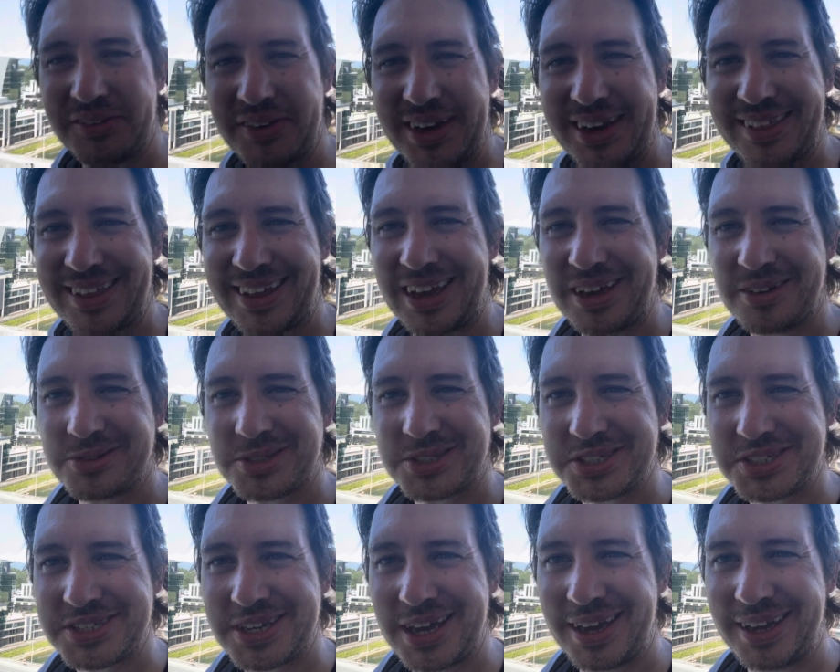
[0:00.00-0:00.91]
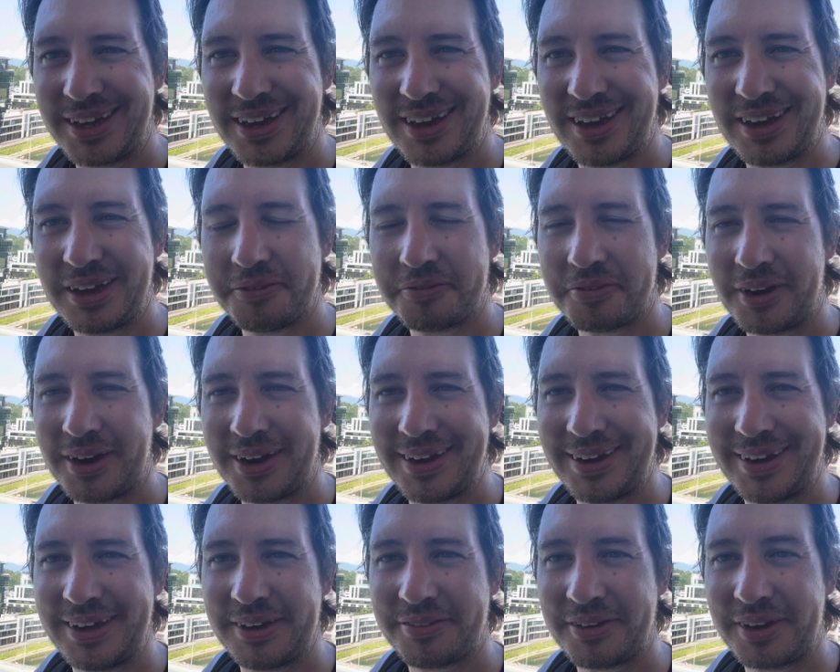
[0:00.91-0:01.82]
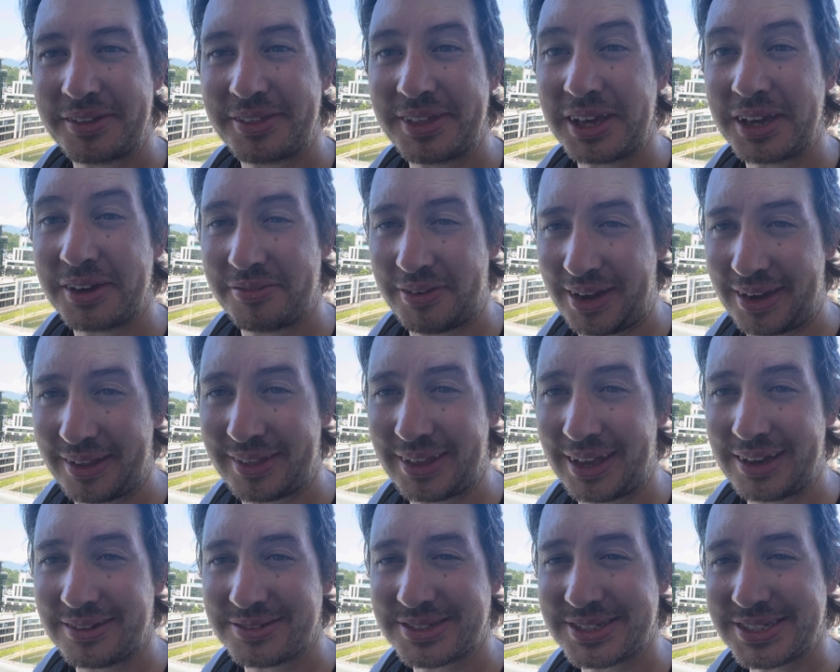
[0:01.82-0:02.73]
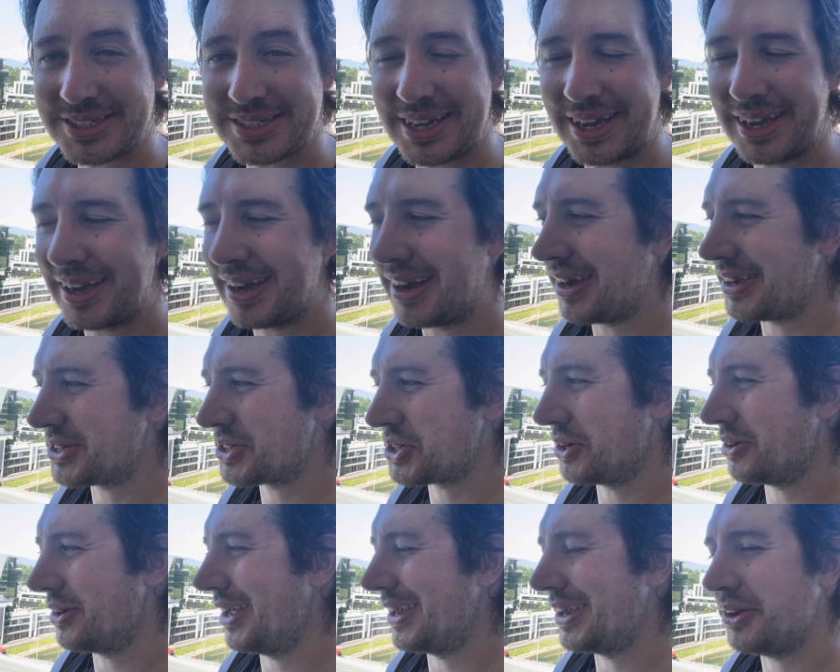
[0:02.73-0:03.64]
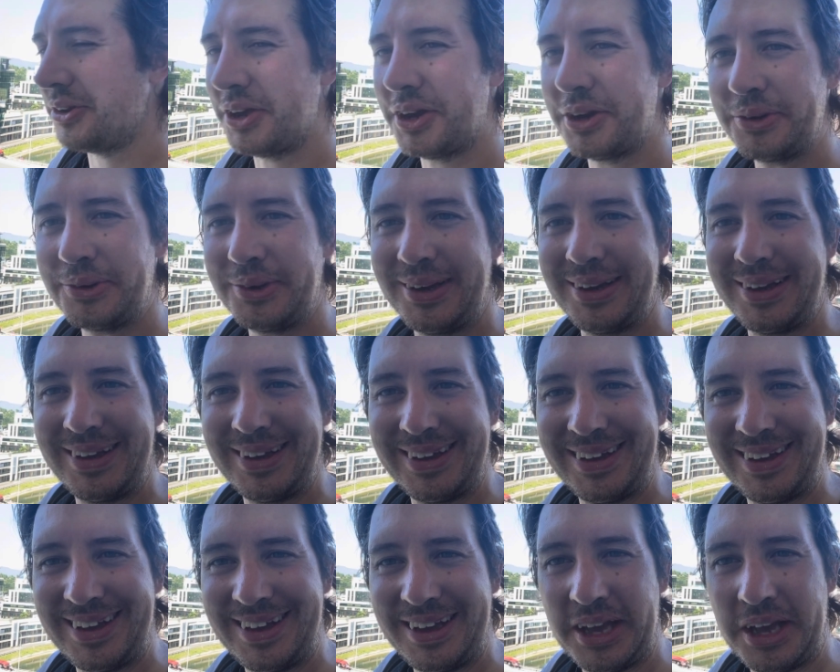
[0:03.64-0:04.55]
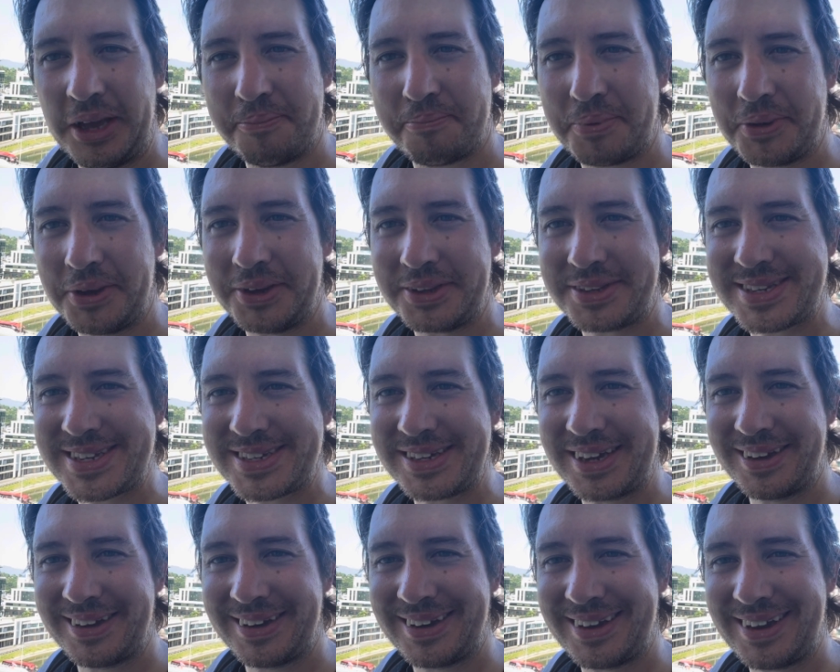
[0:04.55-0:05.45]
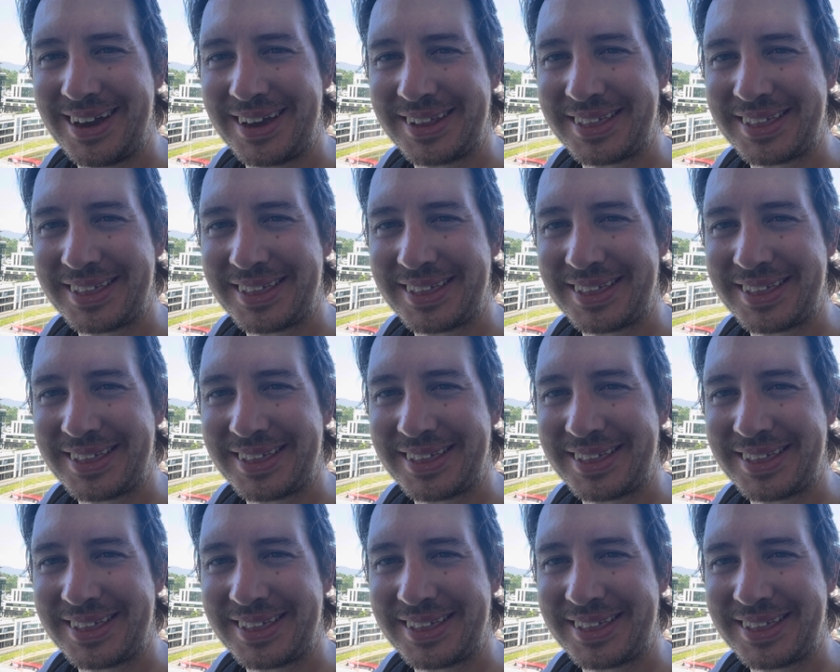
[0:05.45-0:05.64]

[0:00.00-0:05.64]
anything else to say. If I think of anything else to say, I shall let you know. But I